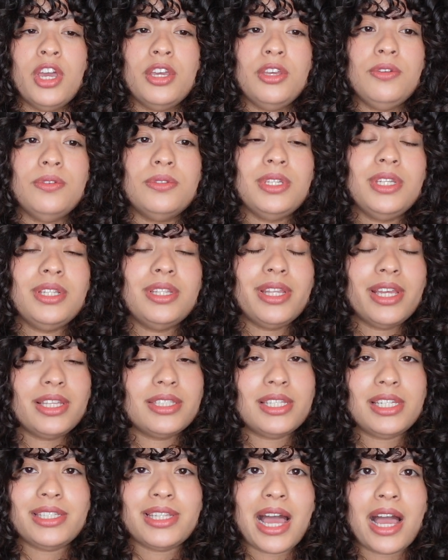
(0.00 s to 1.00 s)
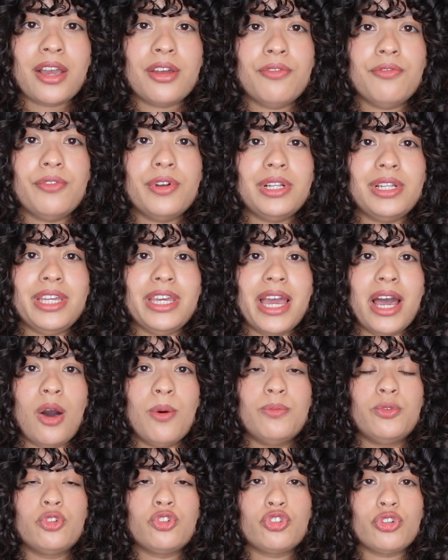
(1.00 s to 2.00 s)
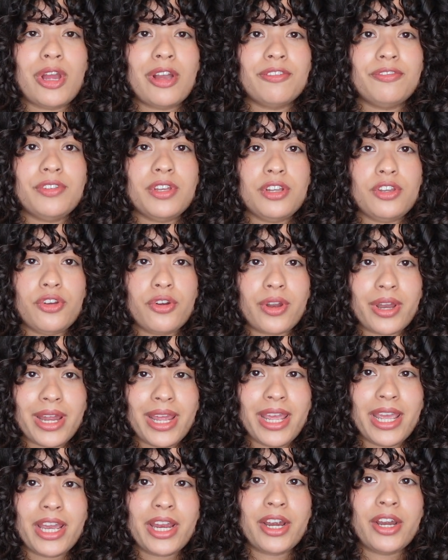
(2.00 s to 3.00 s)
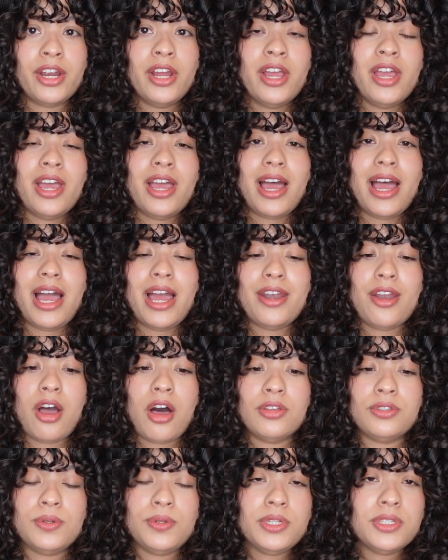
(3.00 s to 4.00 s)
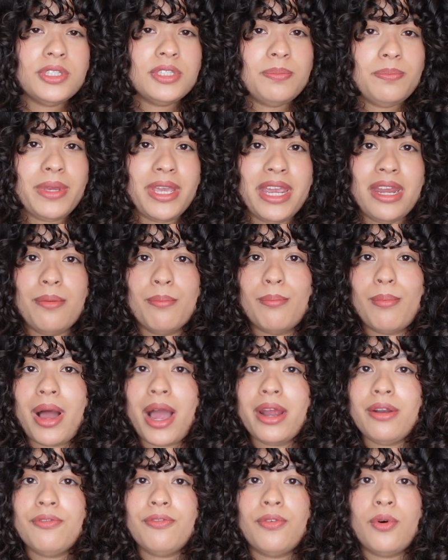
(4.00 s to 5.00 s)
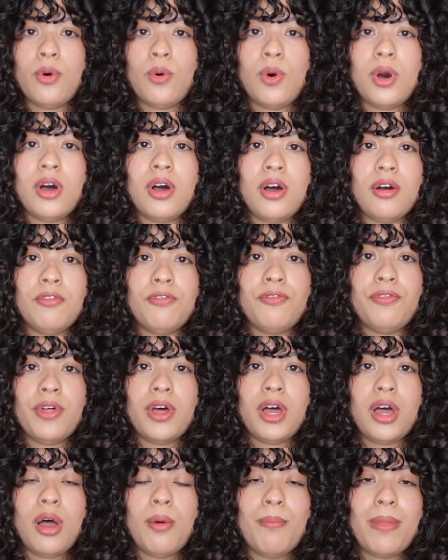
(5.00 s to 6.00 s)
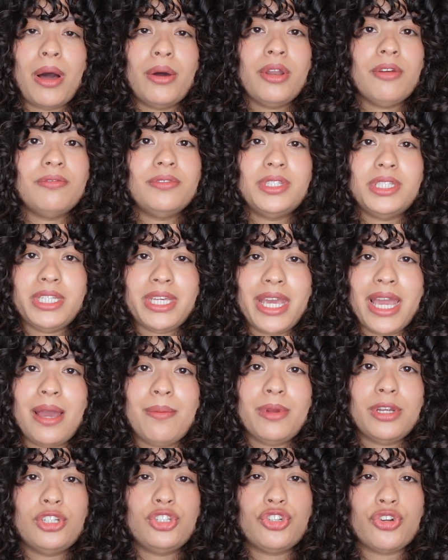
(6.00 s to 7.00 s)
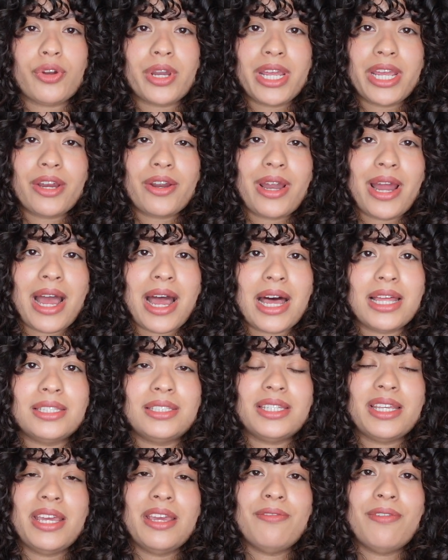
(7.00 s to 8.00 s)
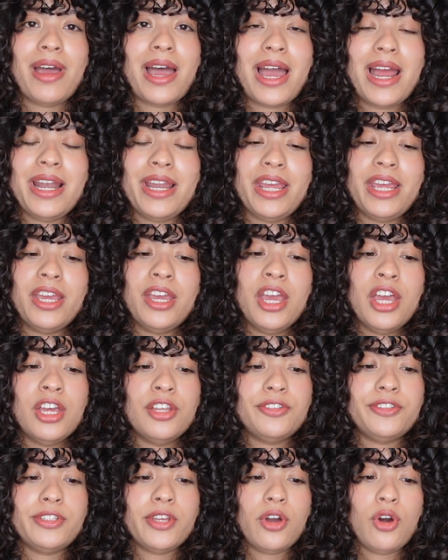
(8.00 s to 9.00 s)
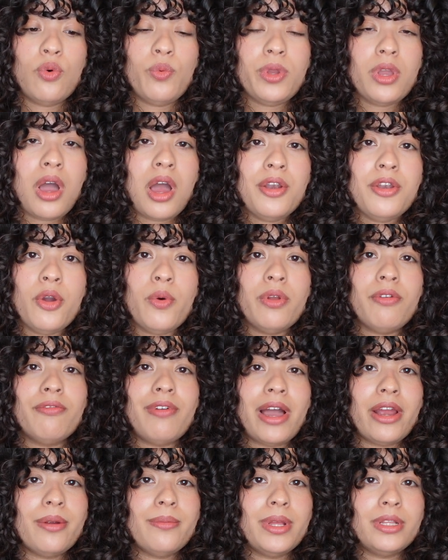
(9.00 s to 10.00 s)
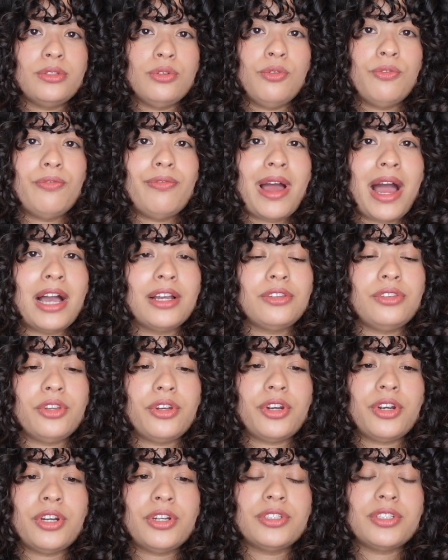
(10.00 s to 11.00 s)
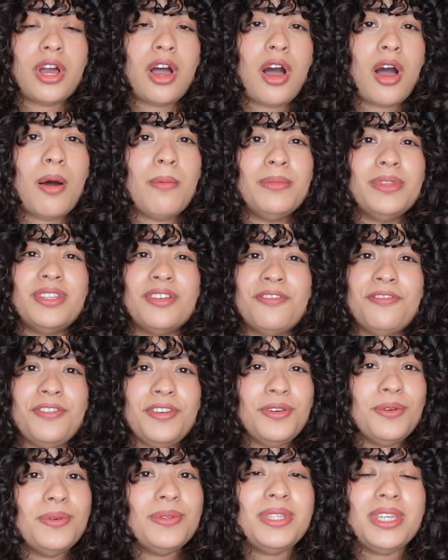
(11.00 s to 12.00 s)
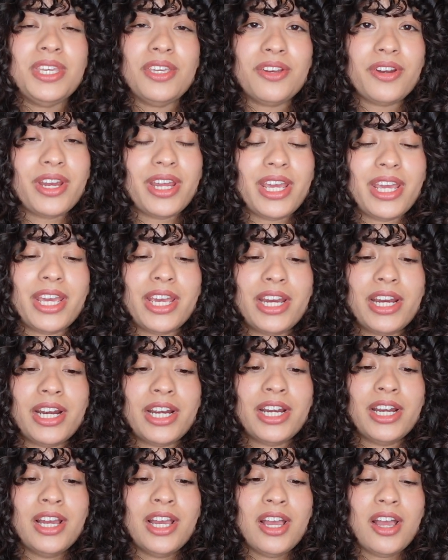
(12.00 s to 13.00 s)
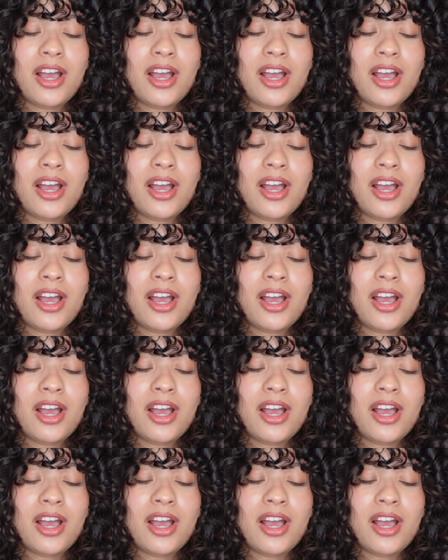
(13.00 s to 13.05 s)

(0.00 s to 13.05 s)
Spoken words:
using things like that can really help strengthen your hair. And also just being mindful of the amount of damage your hair has, if any. So we all know environmental factors, diffusing your hair,